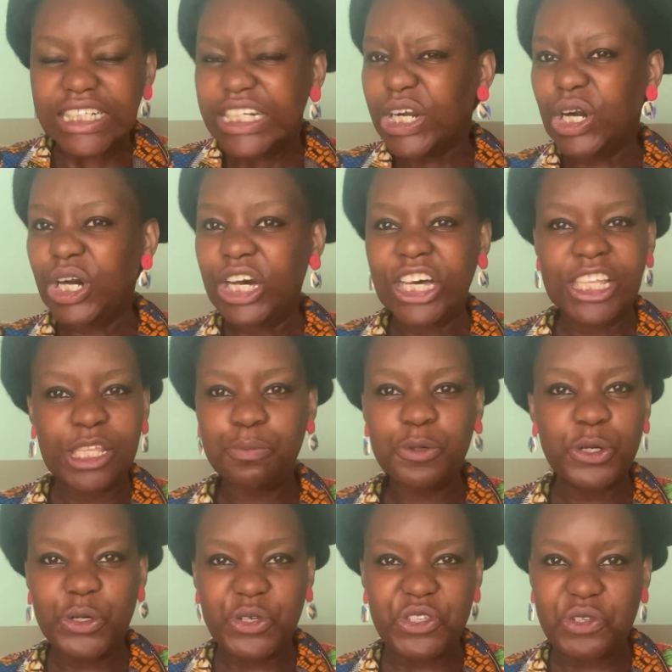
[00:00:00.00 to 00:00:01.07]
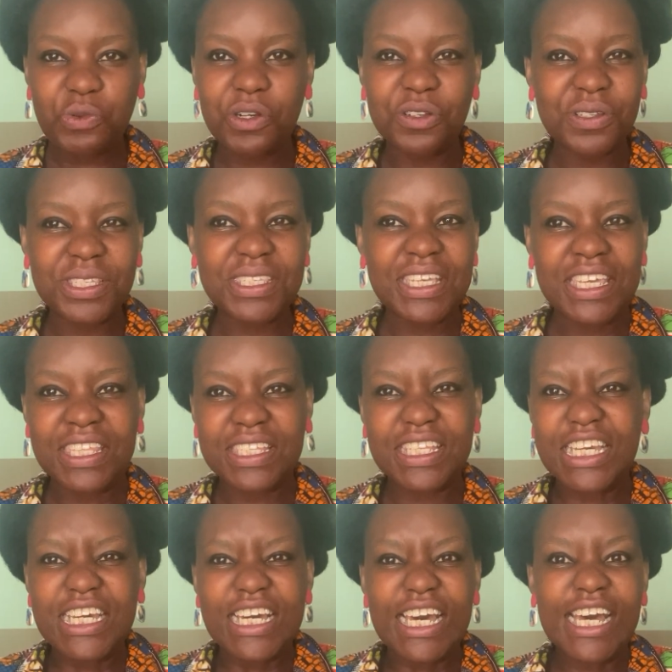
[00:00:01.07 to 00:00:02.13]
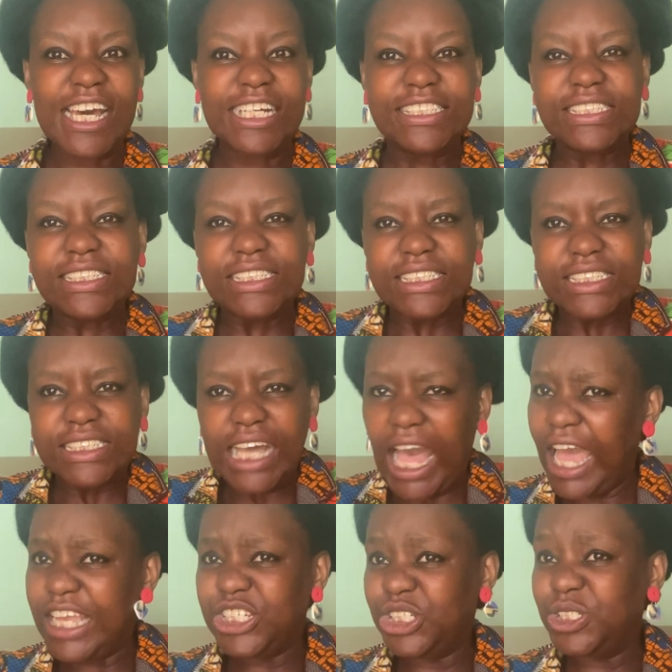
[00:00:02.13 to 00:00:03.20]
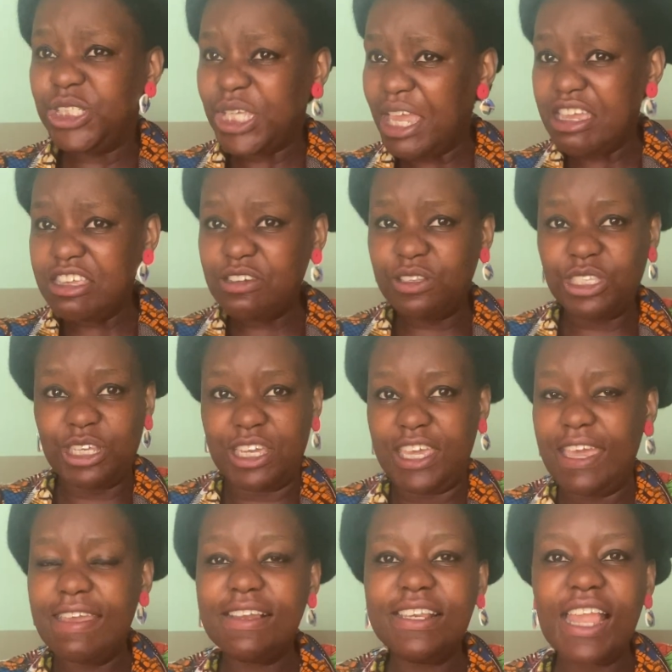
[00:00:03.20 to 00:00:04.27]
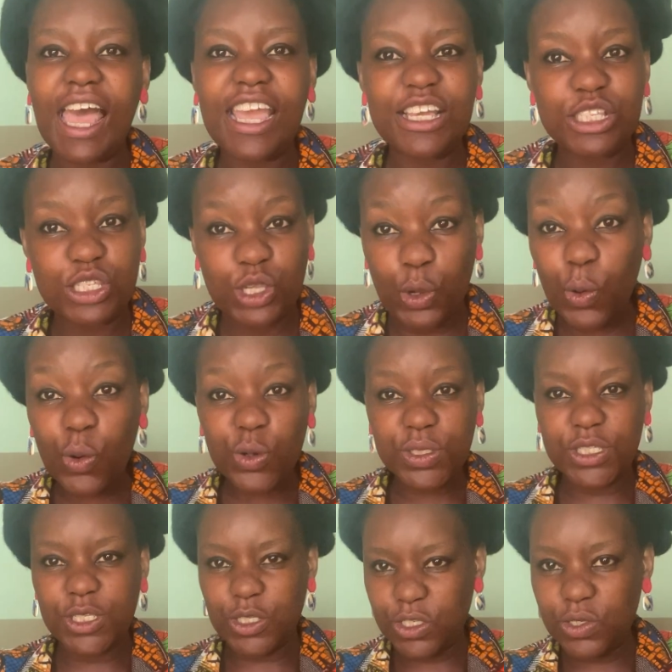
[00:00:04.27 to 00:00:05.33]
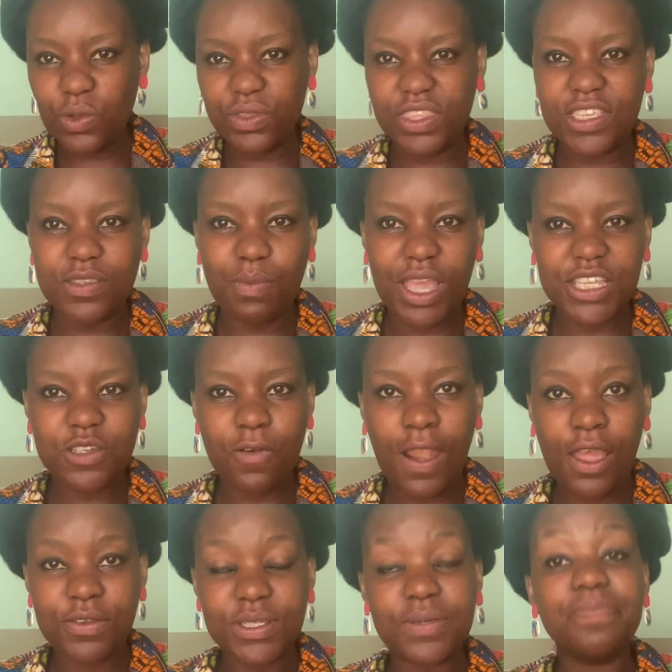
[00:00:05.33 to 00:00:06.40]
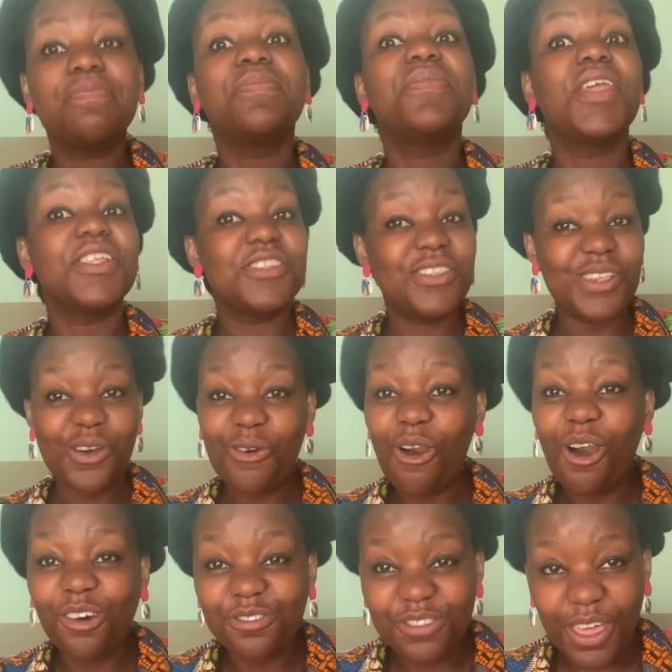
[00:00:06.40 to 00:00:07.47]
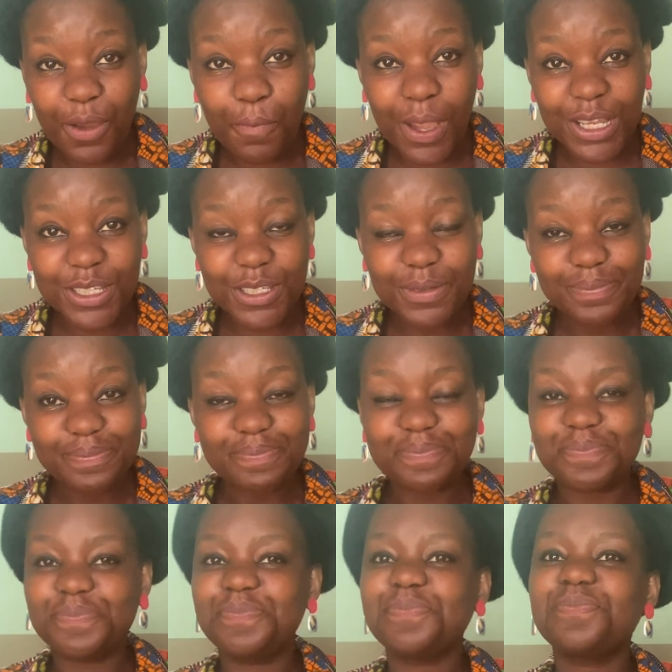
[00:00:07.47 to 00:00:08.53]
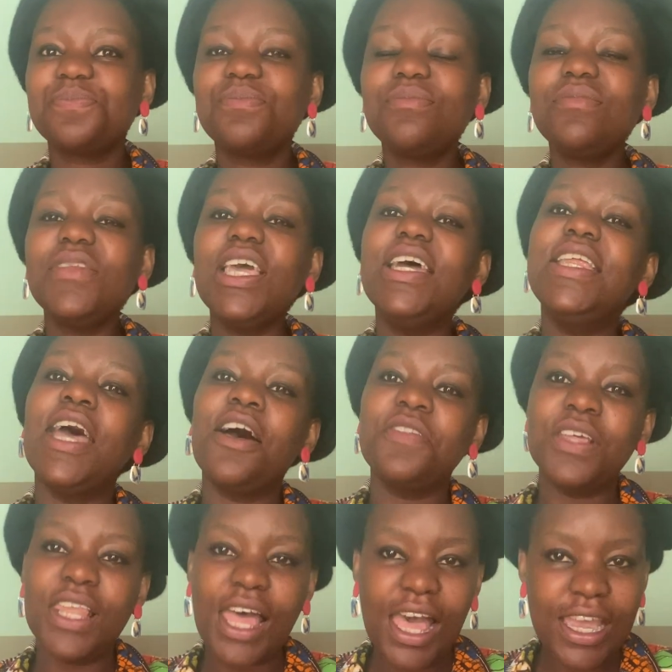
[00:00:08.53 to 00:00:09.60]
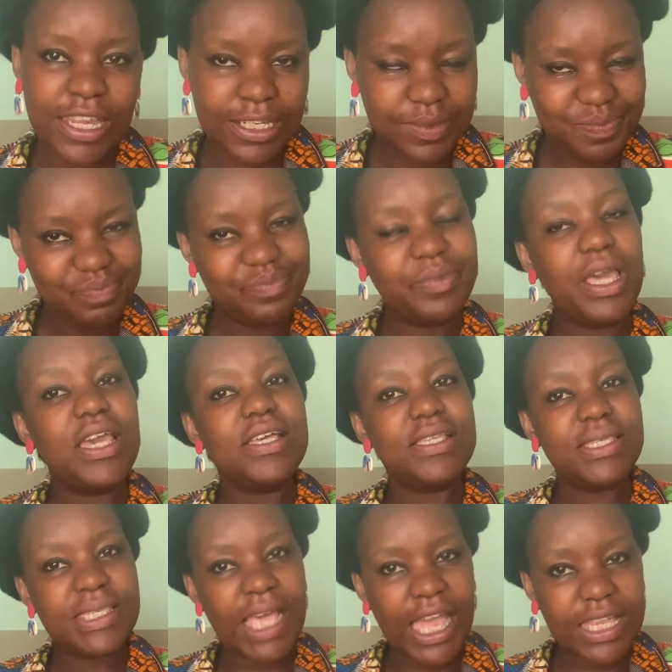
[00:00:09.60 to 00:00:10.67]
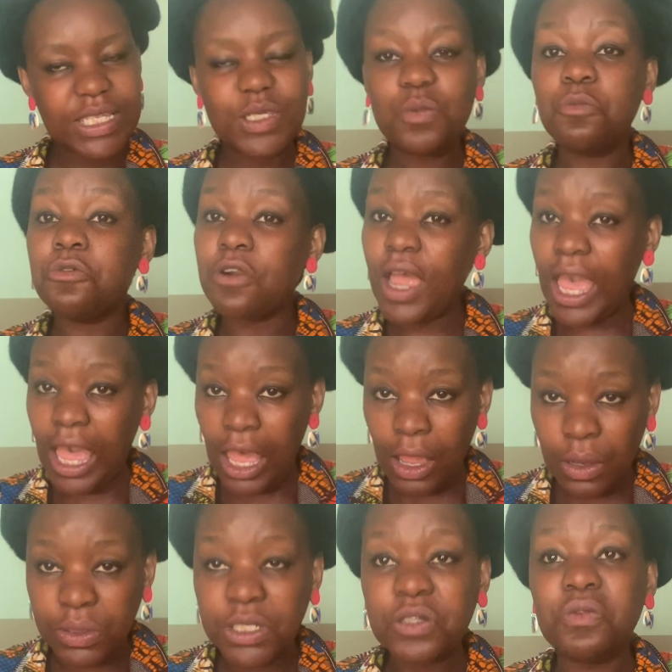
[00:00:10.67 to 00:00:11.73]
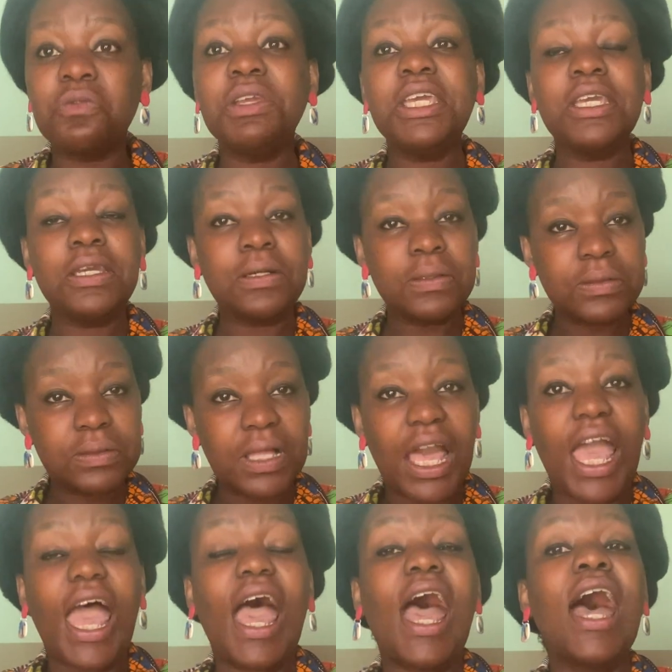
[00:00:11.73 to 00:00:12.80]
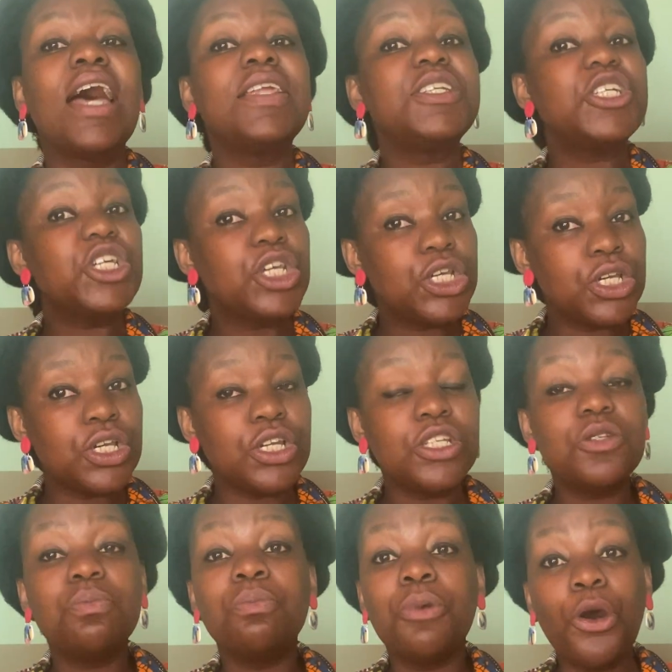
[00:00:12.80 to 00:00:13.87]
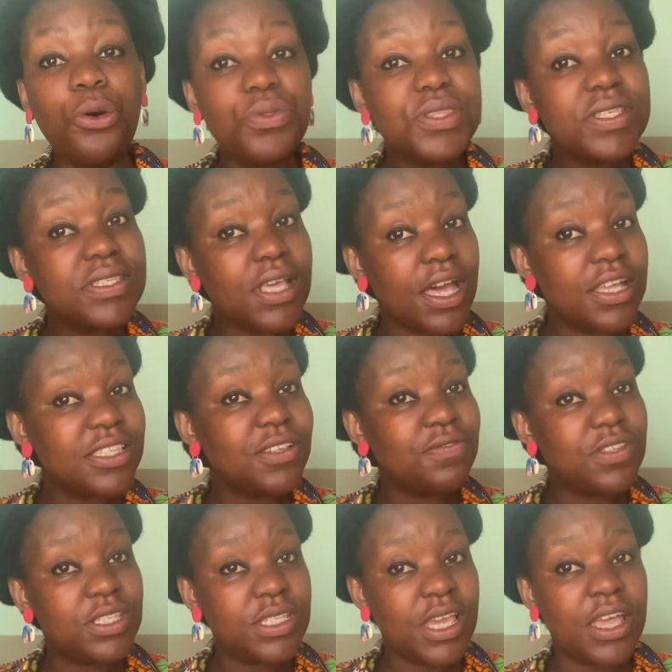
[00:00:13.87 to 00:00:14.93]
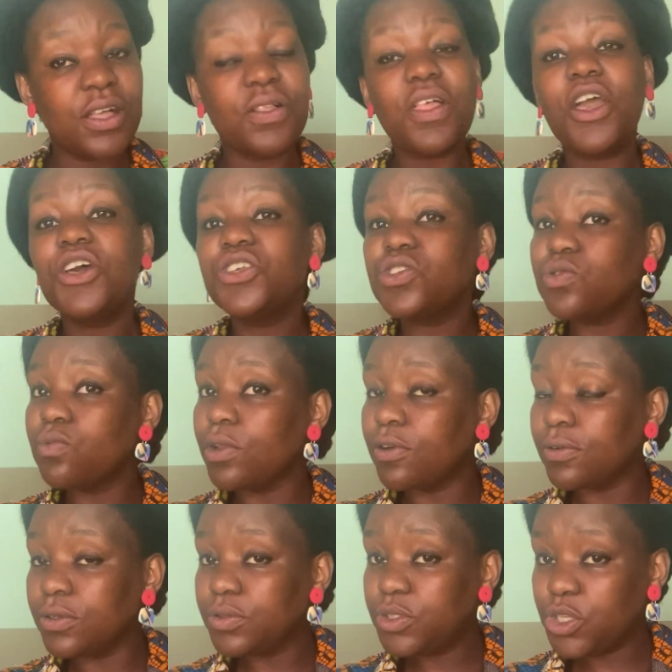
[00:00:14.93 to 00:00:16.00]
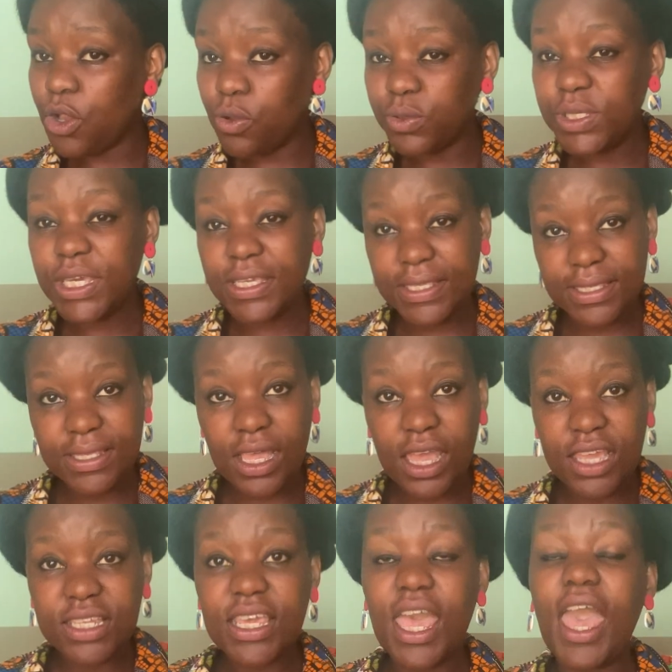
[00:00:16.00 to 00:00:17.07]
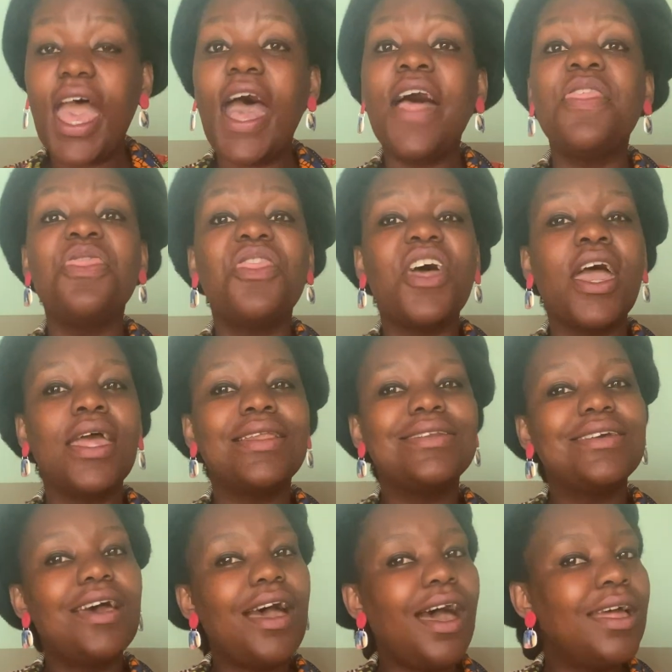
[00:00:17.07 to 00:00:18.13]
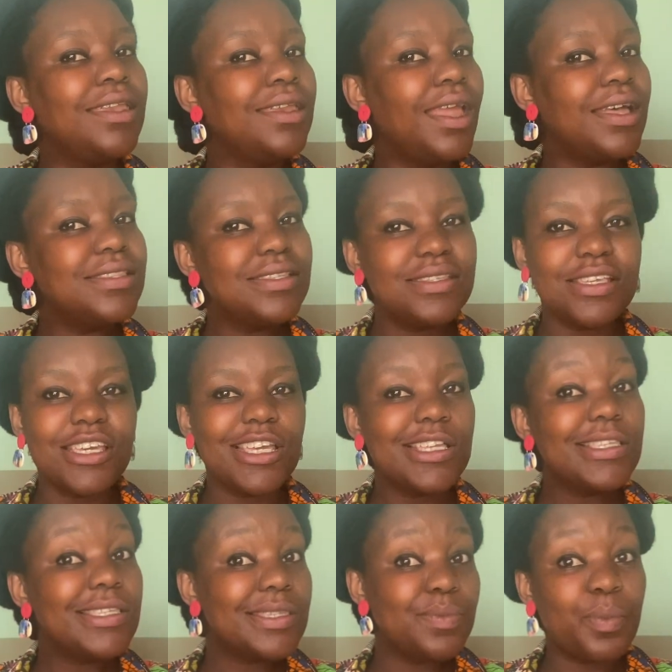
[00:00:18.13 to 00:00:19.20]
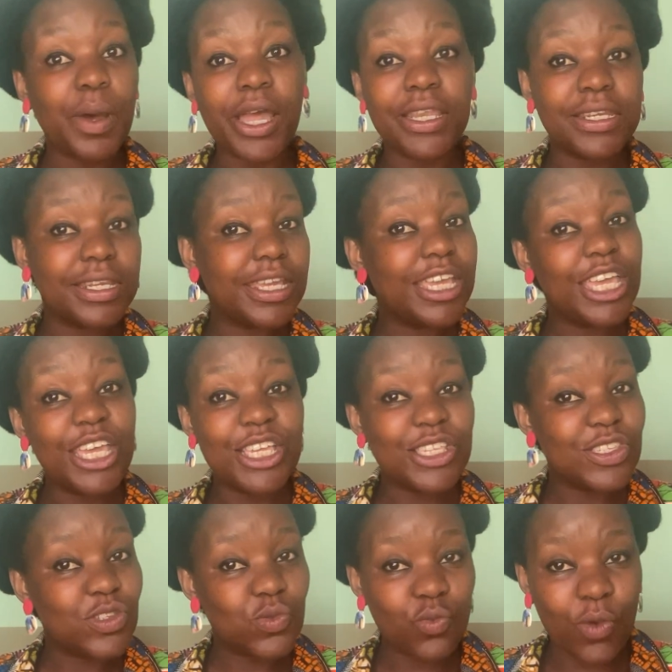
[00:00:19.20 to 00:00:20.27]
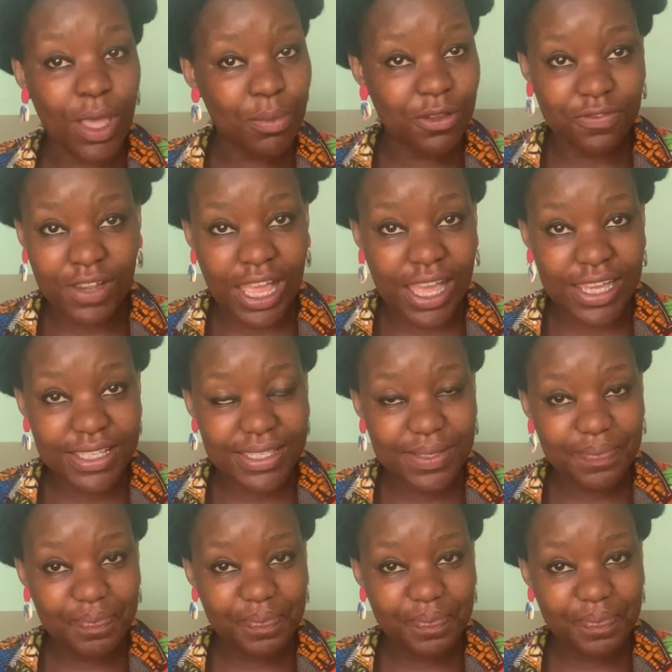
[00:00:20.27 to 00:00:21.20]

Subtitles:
Oh, the poor squirrel seethed. "I shall take you to King Lion's court to sort this matter out." And so off they went. Now the lion sat proud and regal and heard both sides of the tale. Squirrel told his side, and then Anansi spun his web of lies.